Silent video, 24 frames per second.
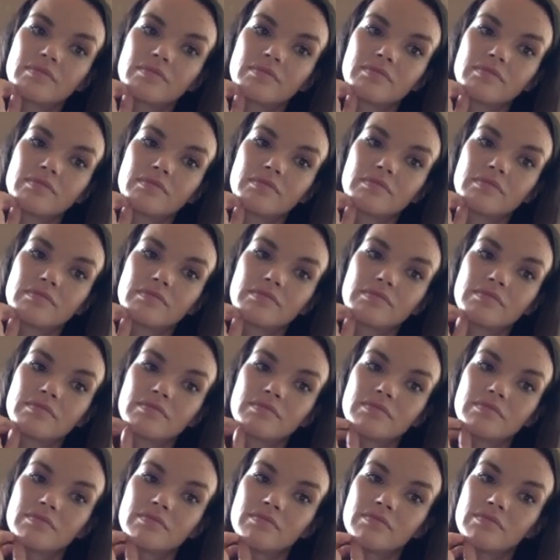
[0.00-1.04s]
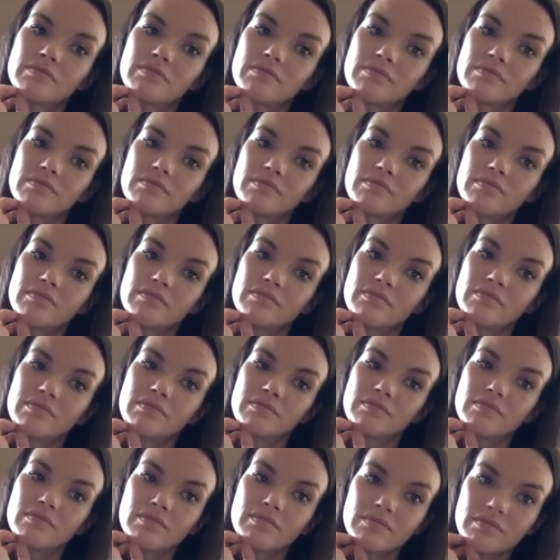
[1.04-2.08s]

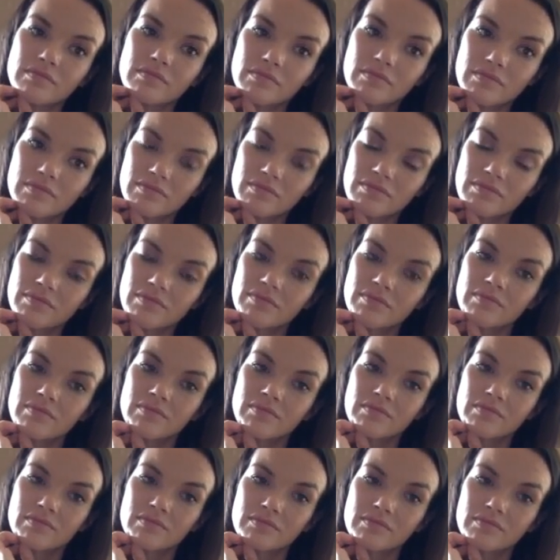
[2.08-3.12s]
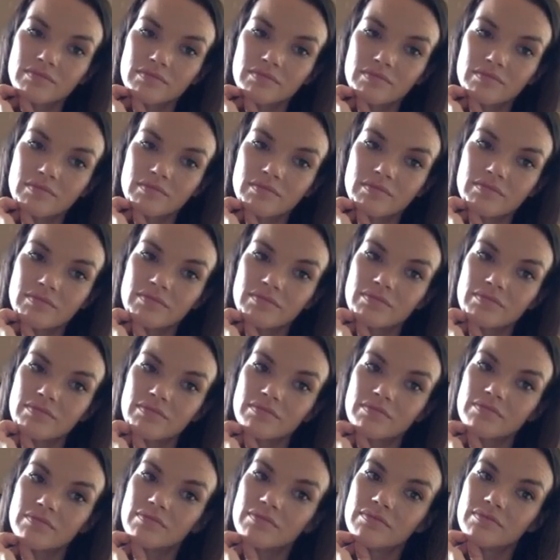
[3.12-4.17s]

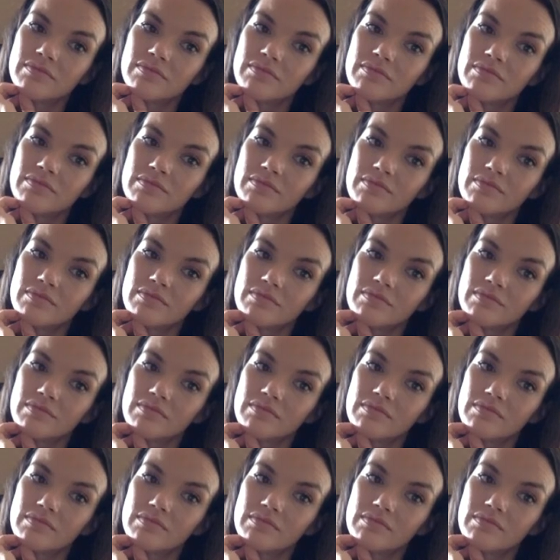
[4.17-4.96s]
(silent)